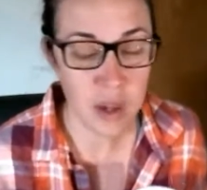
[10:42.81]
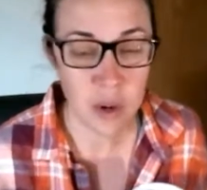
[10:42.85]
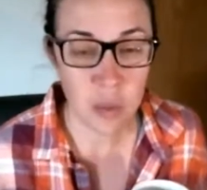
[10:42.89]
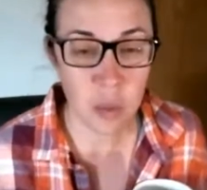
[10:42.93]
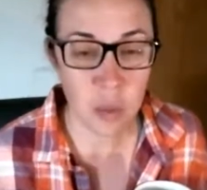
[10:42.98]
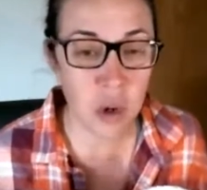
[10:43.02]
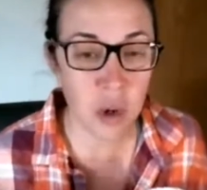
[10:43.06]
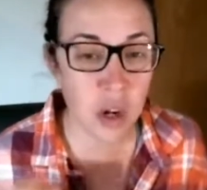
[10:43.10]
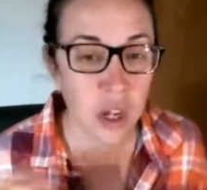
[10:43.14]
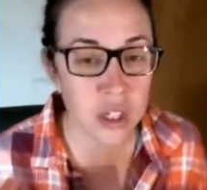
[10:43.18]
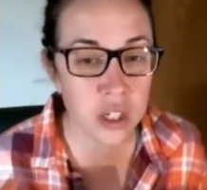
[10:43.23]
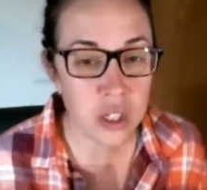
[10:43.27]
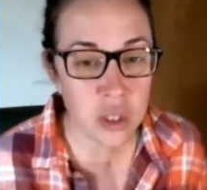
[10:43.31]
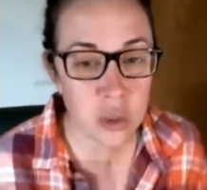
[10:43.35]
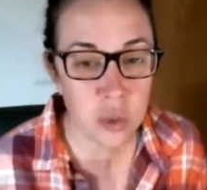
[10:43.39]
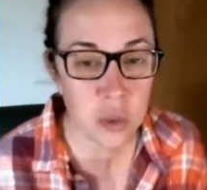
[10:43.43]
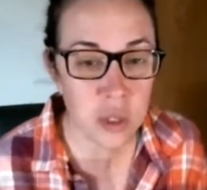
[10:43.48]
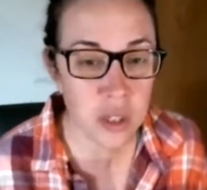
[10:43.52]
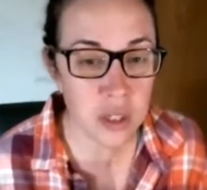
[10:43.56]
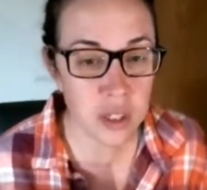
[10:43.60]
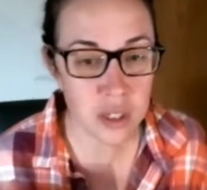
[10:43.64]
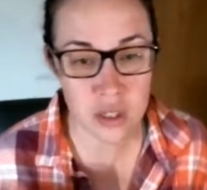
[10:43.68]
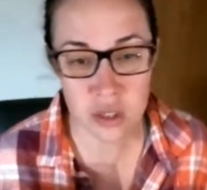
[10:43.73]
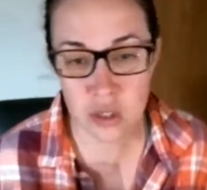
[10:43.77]
We're not
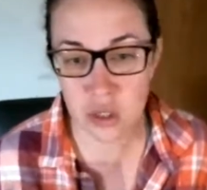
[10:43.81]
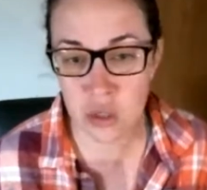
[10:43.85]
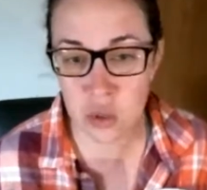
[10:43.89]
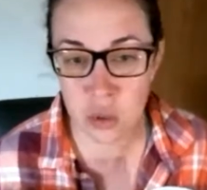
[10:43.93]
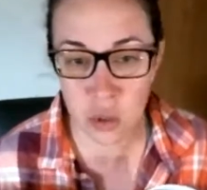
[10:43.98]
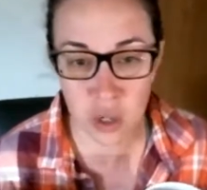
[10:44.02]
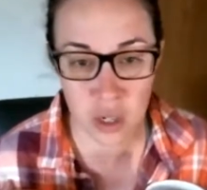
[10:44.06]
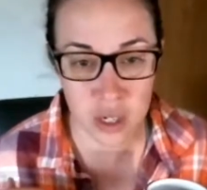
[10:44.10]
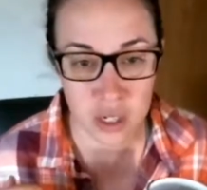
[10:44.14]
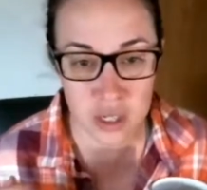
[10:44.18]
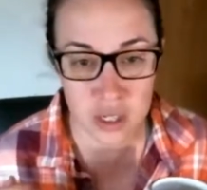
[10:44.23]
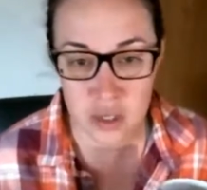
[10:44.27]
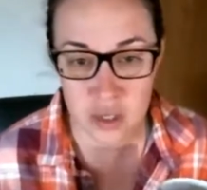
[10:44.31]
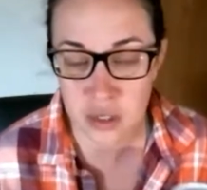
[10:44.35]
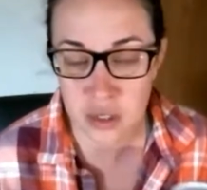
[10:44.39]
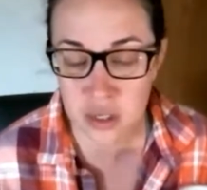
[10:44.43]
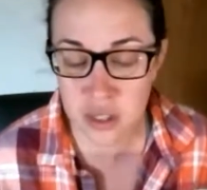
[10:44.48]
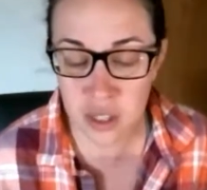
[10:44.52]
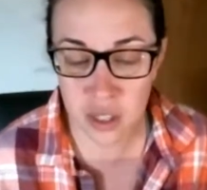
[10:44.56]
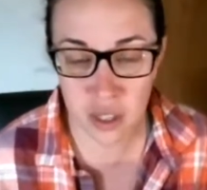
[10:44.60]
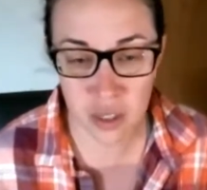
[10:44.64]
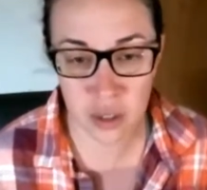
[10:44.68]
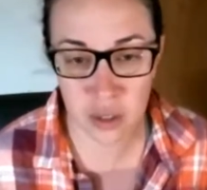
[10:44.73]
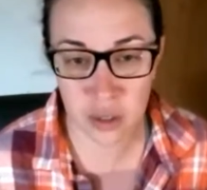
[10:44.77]
doing this to try and
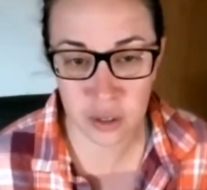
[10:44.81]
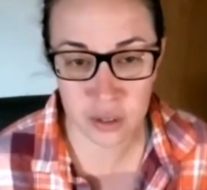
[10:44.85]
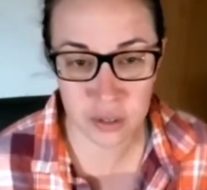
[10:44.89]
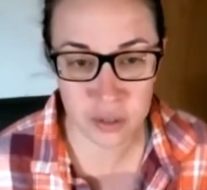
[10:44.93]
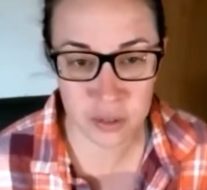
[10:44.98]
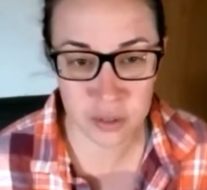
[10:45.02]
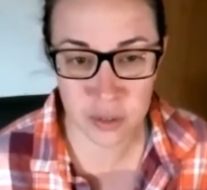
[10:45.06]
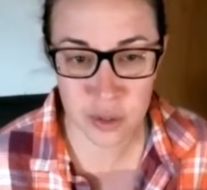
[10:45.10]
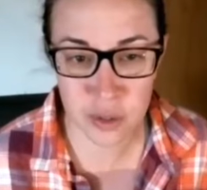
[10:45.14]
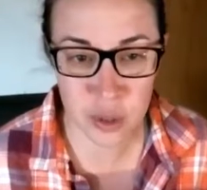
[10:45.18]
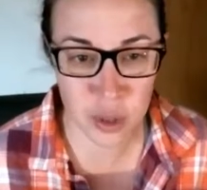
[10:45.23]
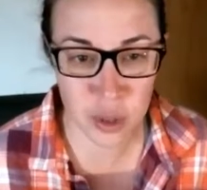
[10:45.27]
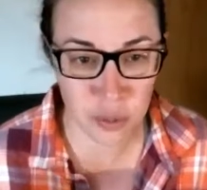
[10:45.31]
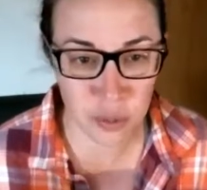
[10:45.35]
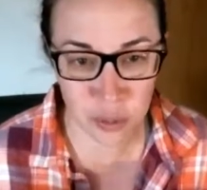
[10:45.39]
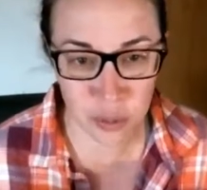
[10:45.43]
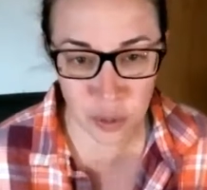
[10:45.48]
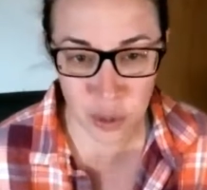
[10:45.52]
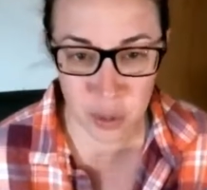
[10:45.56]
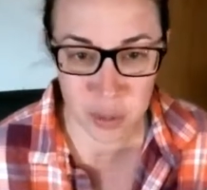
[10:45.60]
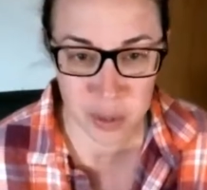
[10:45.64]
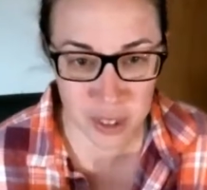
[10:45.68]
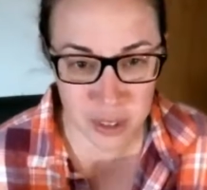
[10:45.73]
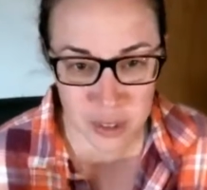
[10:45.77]
sell
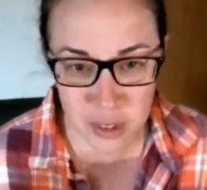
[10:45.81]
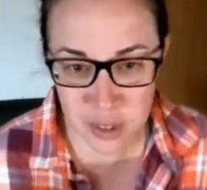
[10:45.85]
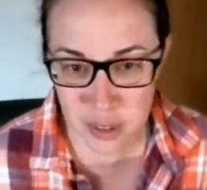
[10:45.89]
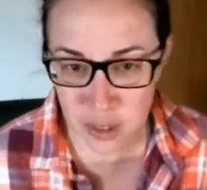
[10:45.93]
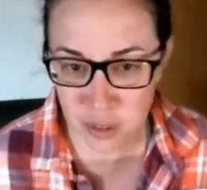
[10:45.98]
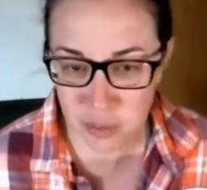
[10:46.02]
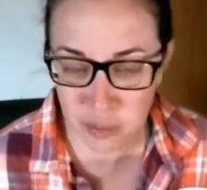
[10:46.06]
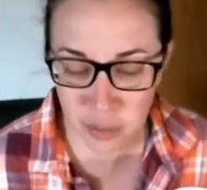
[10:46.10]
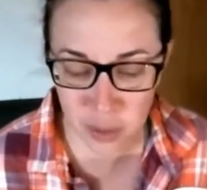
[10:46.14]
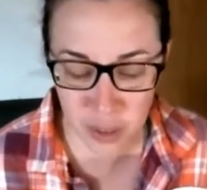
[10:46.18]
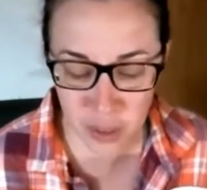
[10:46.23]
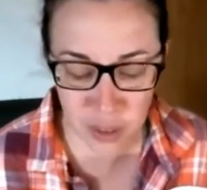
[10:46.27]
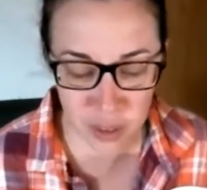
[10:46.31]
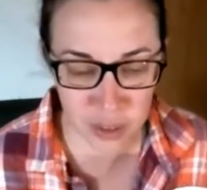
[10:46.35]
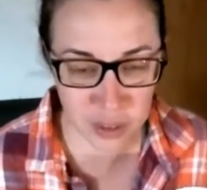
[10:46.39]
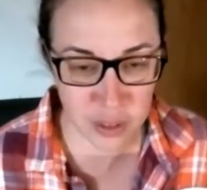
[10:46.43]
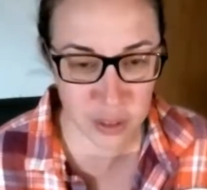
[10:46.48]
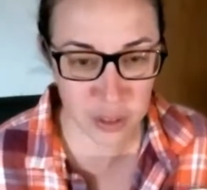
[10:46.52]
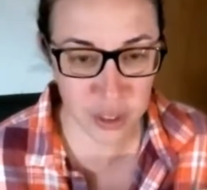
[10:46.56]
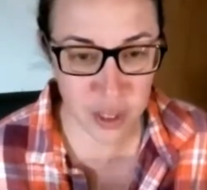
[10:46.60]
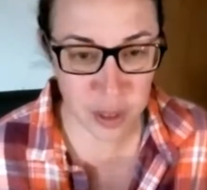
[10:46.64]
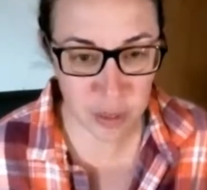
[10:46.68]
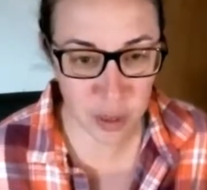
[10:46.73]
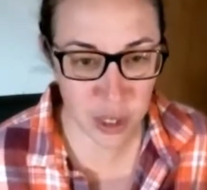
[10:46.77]
Surfer. I mean, this is a fun
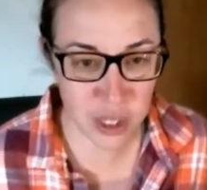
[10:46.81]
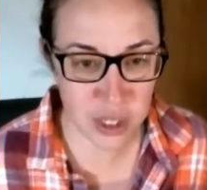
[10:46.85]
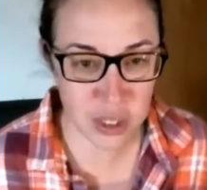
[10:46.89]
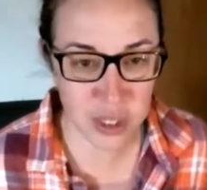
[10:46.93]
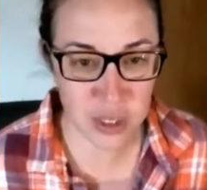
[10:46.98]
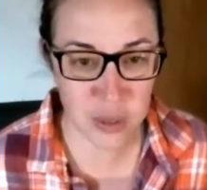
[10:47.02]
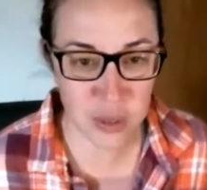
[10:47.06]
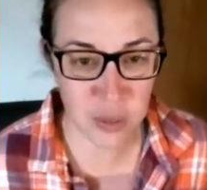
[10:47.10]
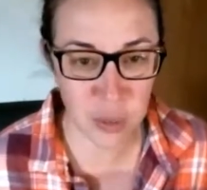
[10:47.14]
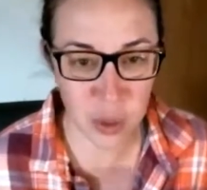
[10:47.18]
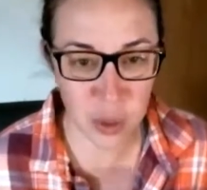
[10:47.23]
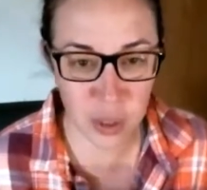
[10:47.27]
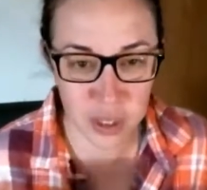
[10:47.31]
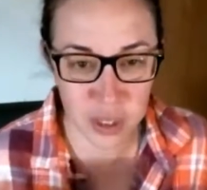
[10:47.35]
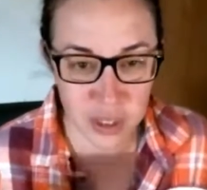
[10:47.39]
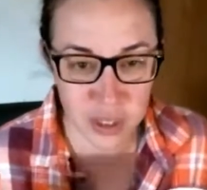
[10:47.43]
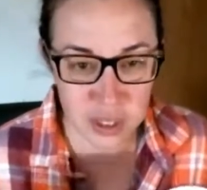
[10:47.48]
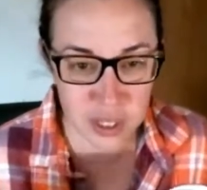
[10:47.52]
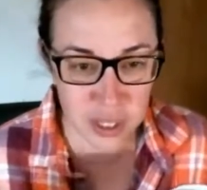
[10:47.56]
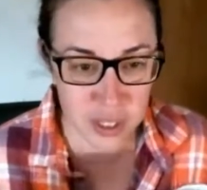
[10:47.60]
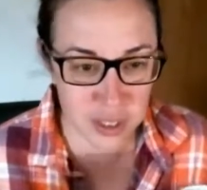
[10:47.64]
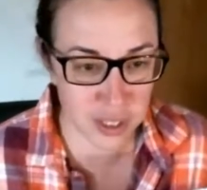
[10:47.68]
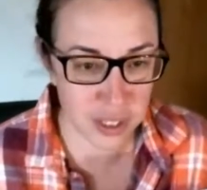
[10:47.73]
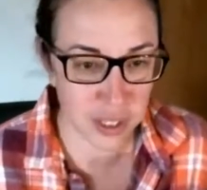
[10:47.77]
collaboration. We're going to
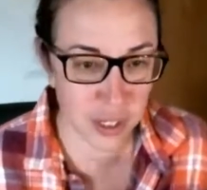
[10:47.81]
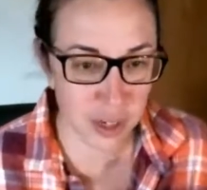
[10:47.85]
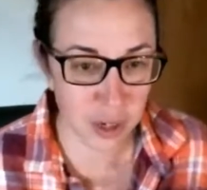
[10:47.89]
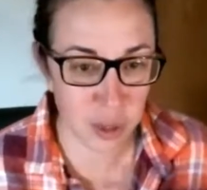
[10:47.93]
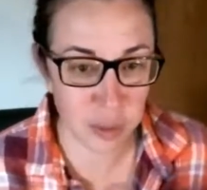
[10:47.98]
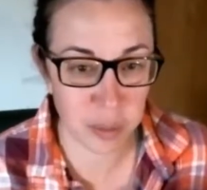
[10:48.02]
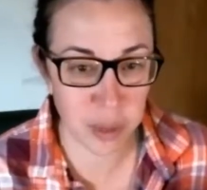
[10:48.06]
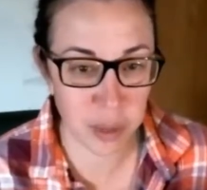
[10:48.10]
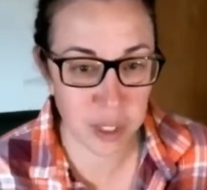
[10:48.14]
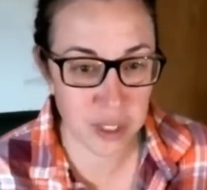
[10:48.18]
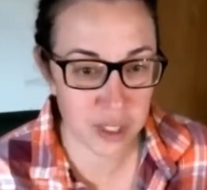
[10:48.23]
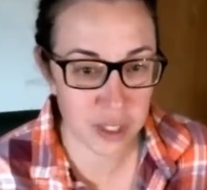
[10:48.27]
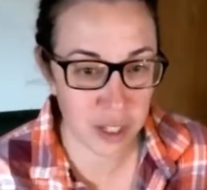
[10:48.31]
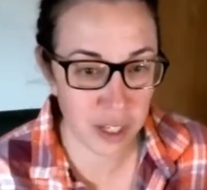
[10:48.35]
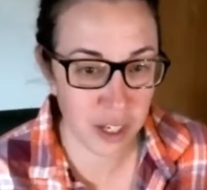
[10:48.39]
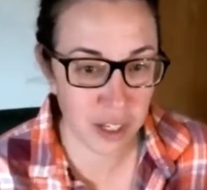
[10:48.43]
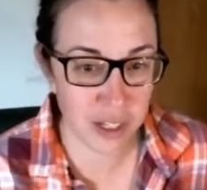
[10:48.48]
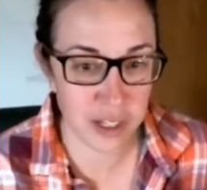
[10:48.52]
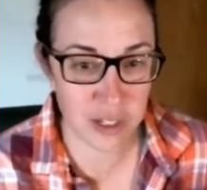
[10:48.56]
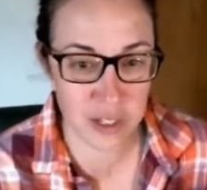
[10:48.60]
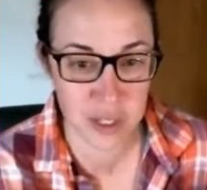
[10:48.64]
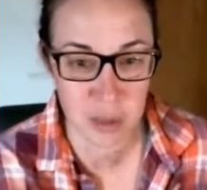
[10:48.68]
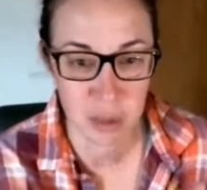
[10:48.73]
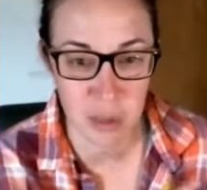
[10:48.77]
test it out on my site
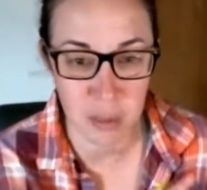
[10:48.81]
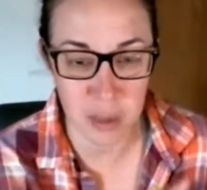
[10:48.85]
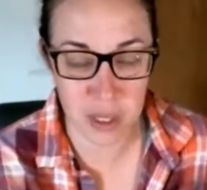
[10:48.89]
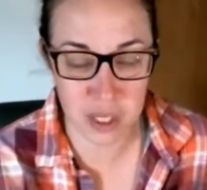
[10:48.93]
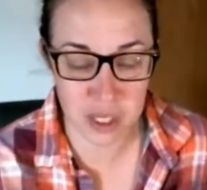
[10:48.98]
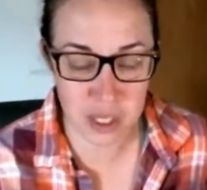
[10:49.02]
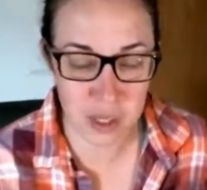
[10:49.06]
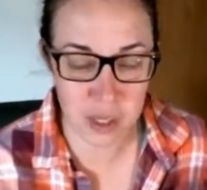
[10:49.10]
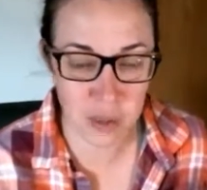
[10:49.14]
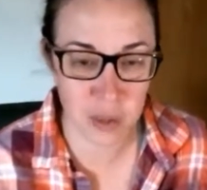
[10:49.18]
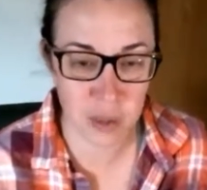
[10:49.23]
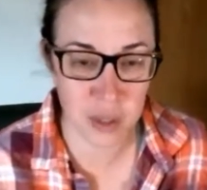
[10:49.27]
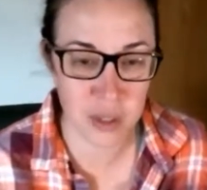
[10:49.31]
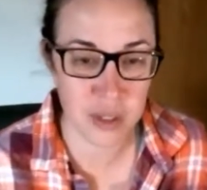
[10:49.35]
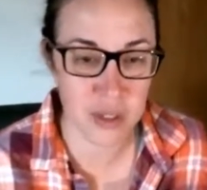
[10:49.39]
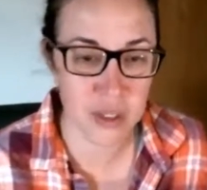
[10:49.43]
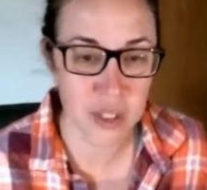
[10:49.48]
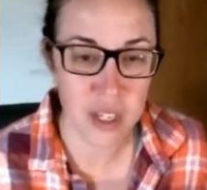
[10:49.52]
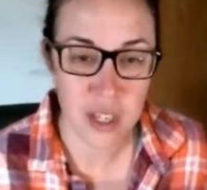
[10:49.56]
and some of my keywords,